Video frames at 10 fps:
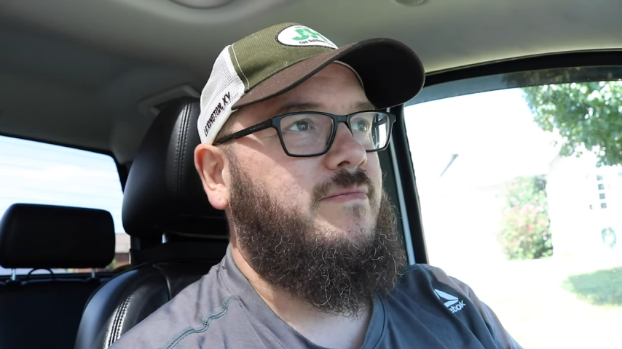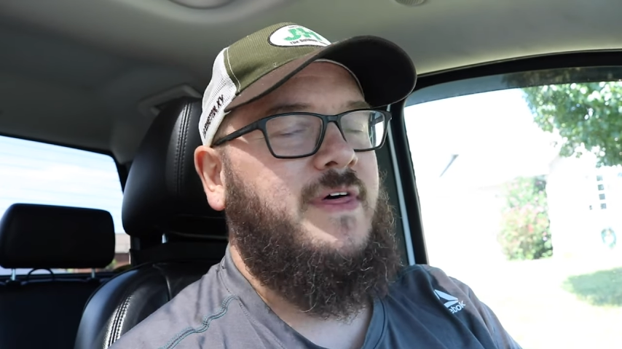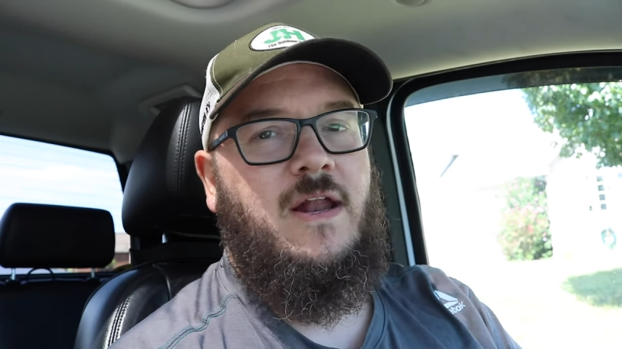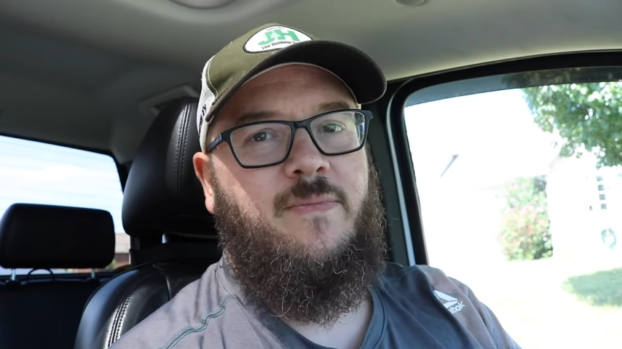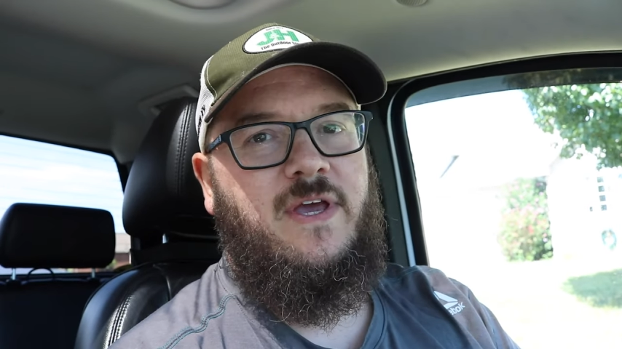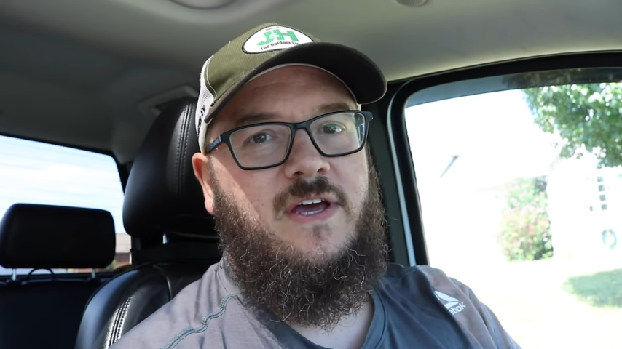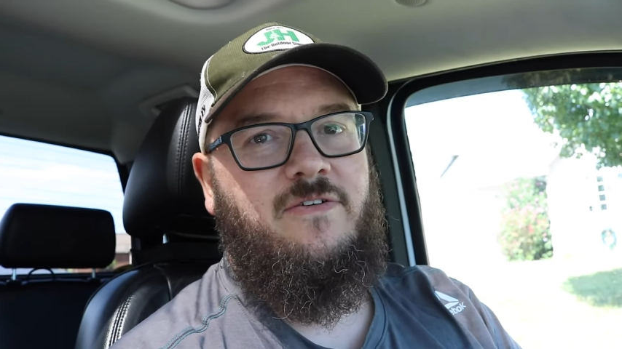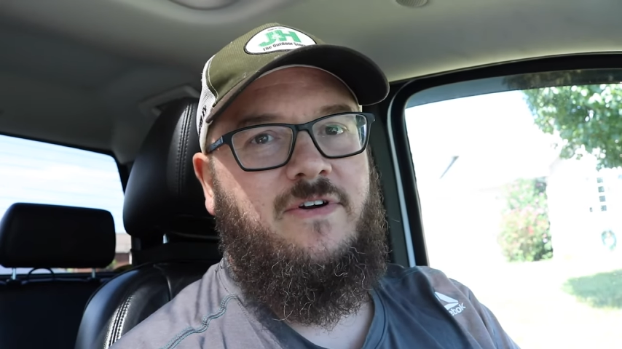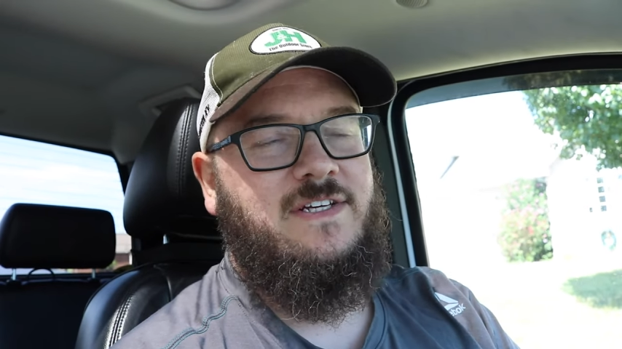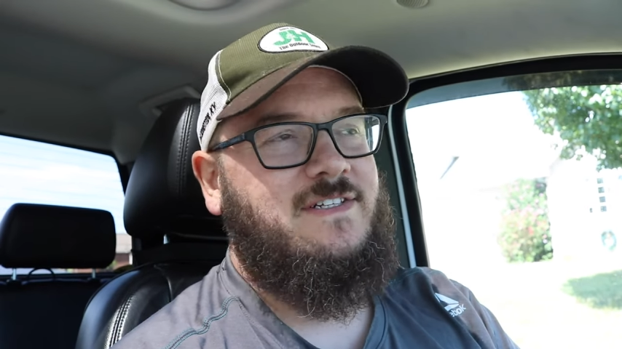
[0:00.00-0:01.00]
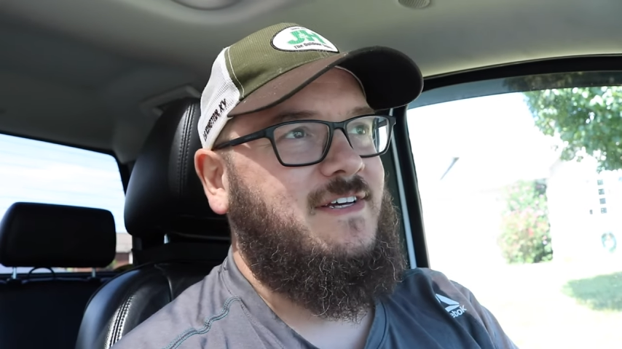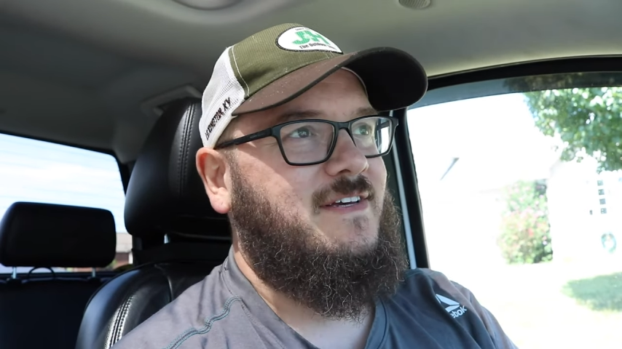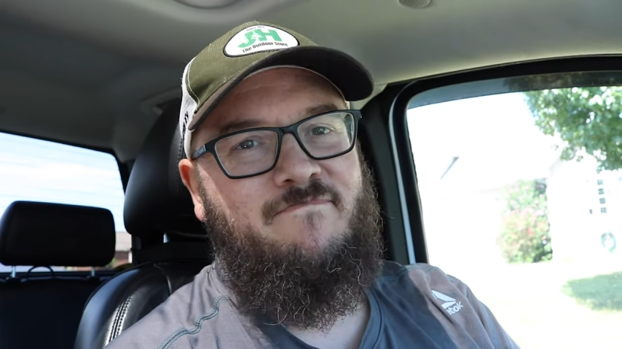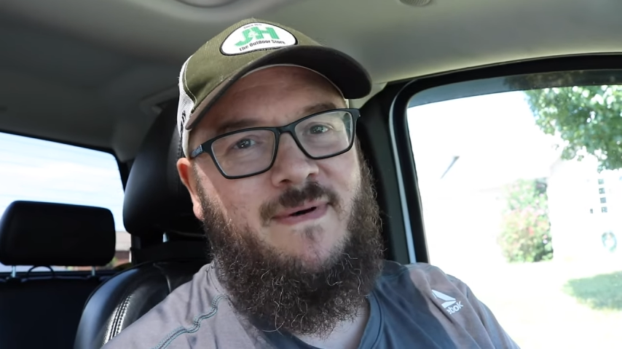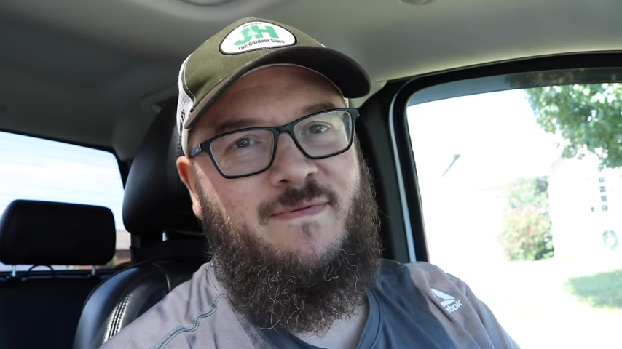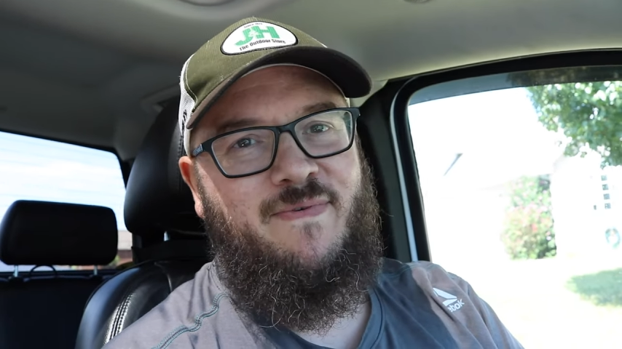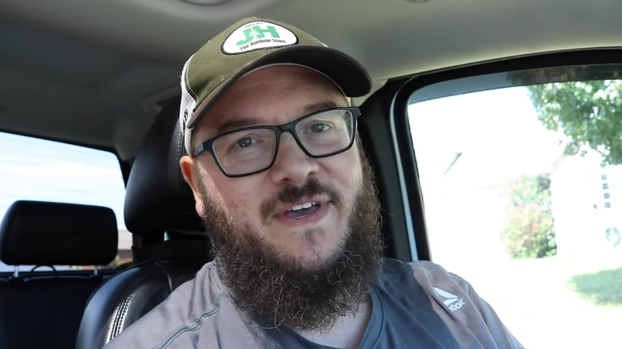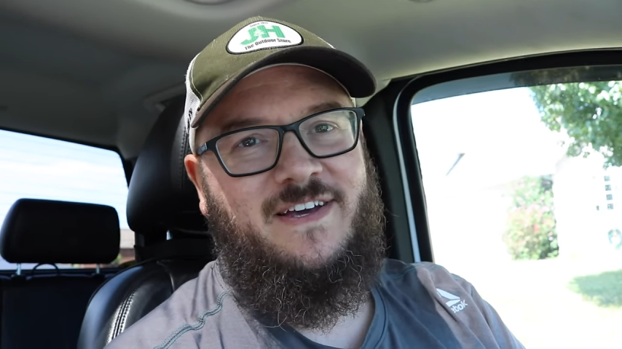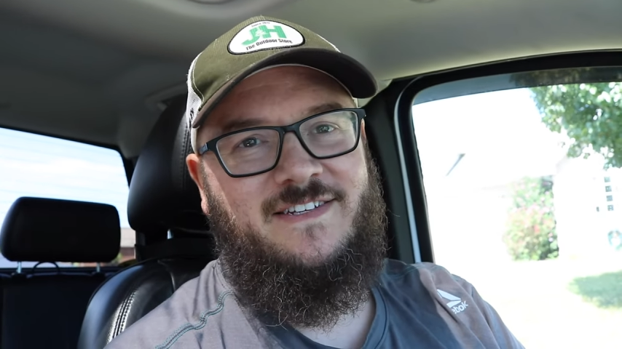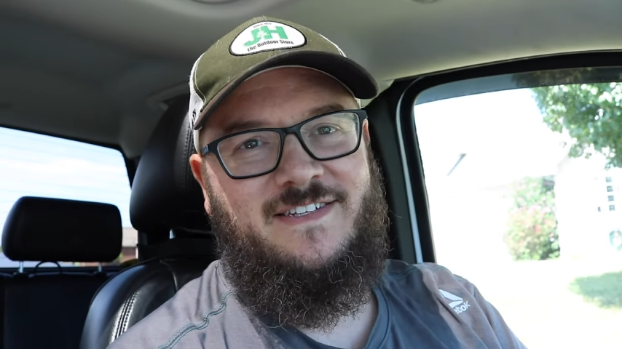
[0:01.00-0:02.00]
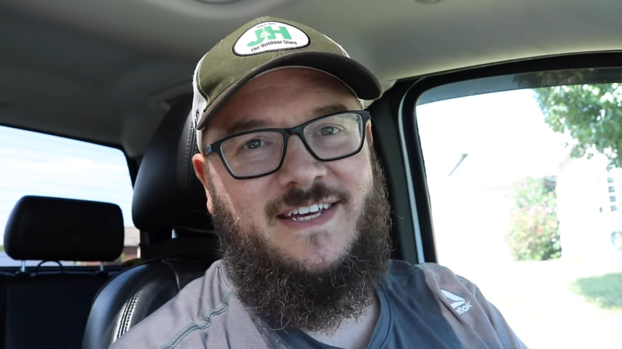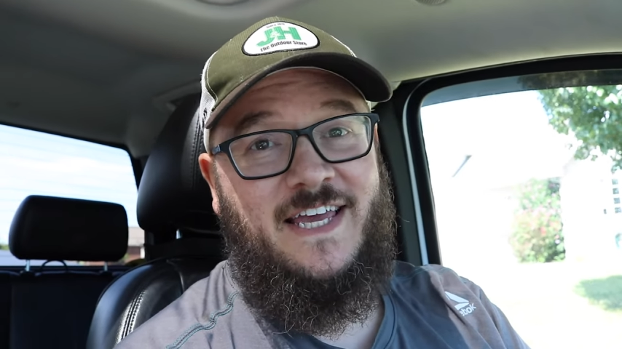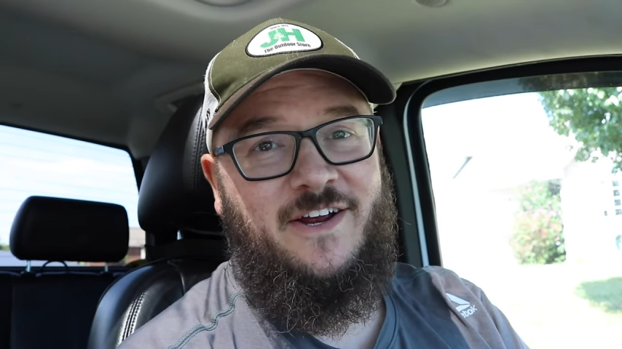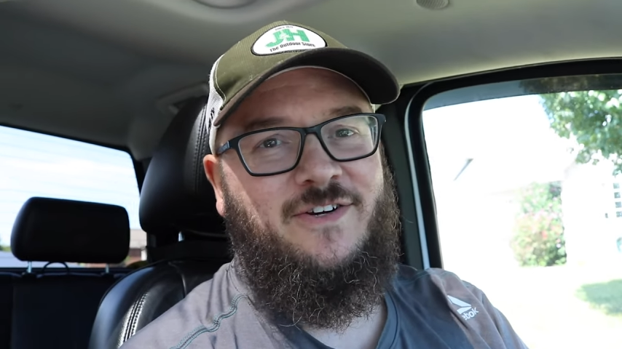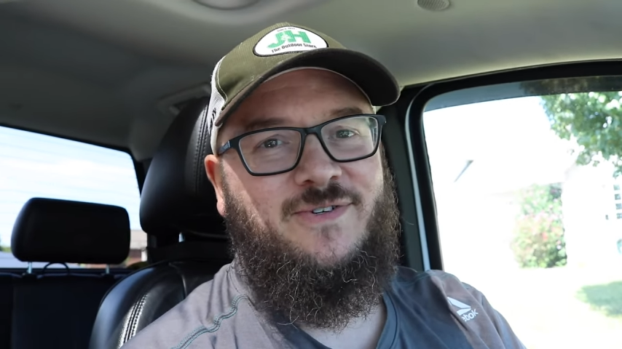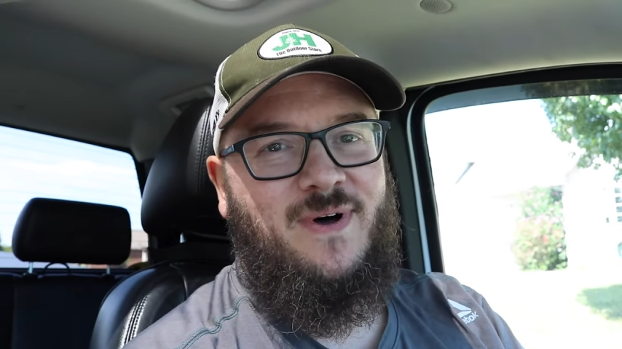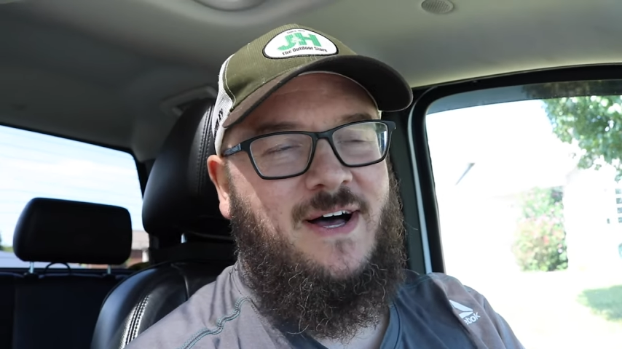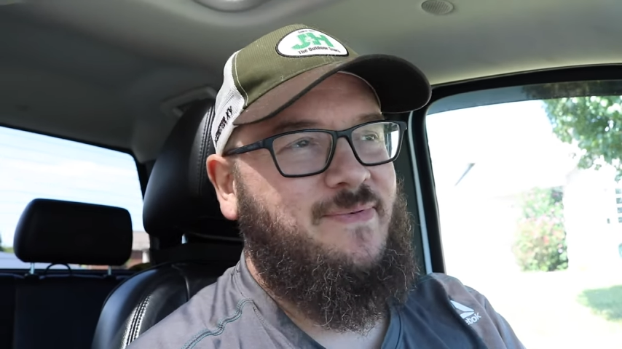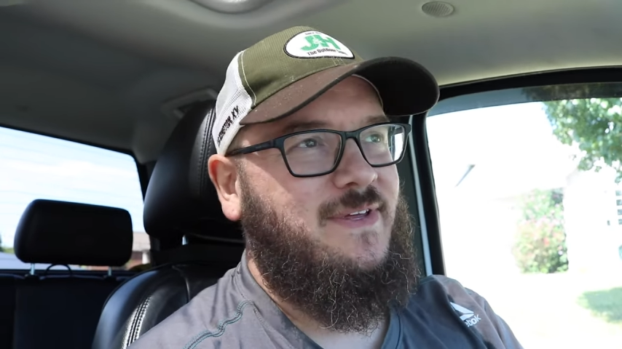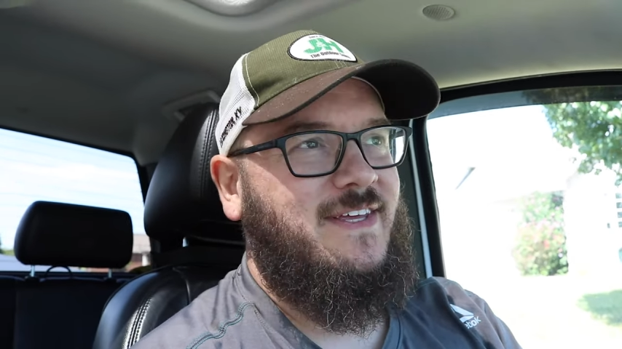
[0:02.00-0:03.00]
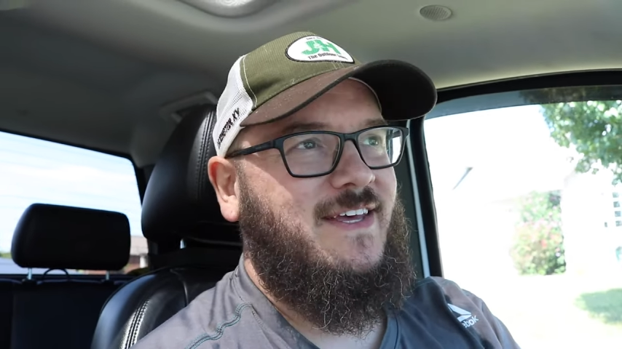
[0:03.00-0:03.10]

that'll be interesting. Maybe because it's a gear swap,